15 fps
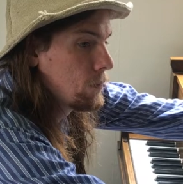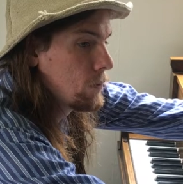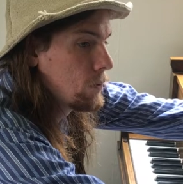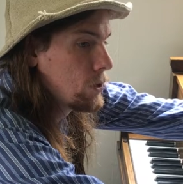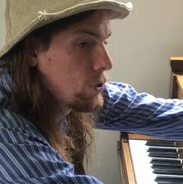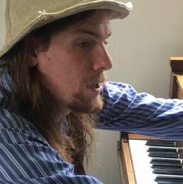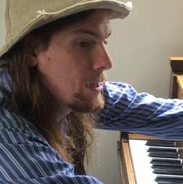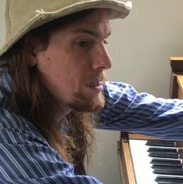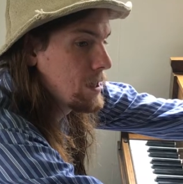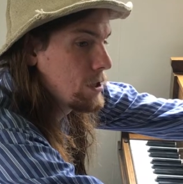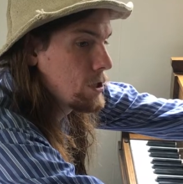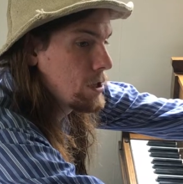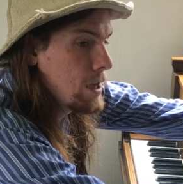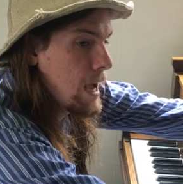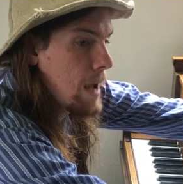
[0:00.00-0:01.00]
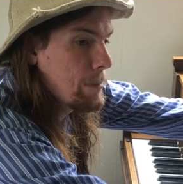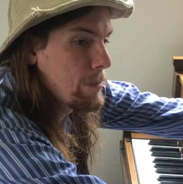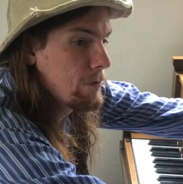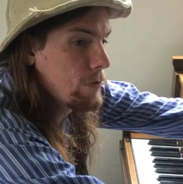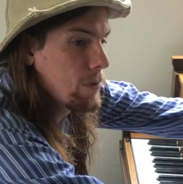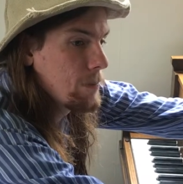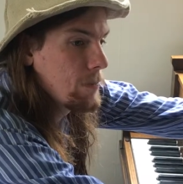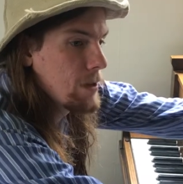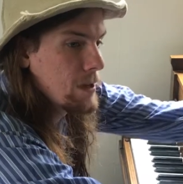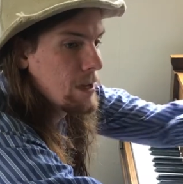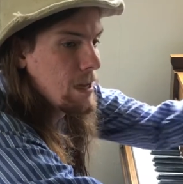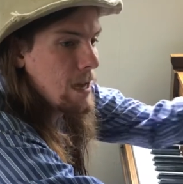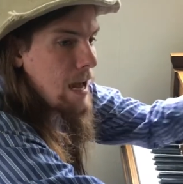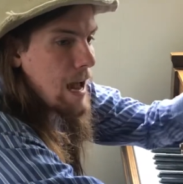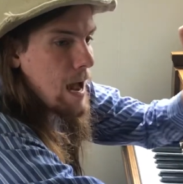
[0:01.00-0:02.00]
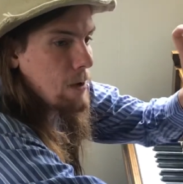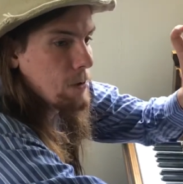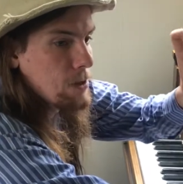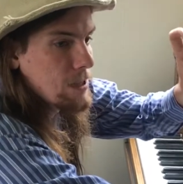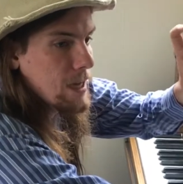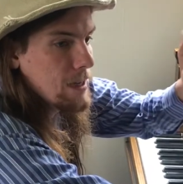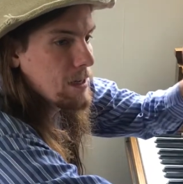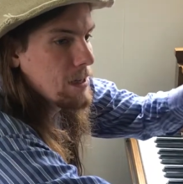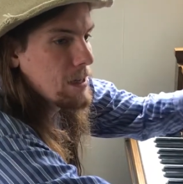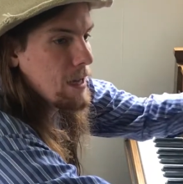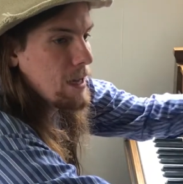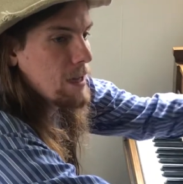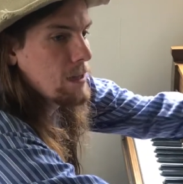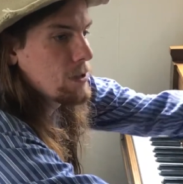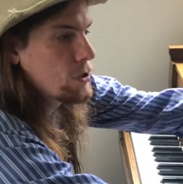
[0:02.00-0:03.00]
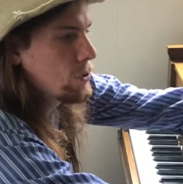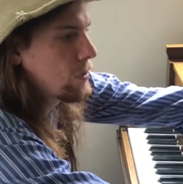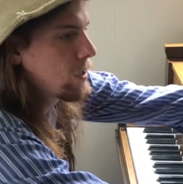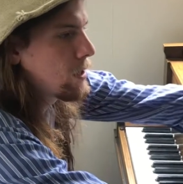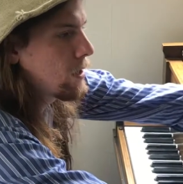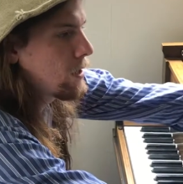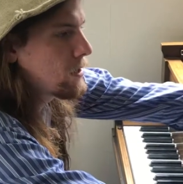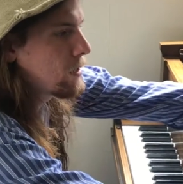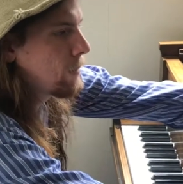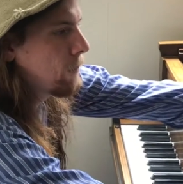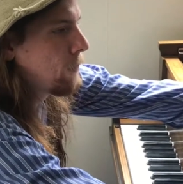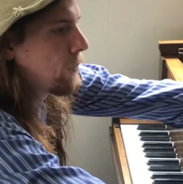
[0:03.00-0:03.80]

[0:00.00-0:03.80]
transition to happen from the outside to the in, as Joya calls it.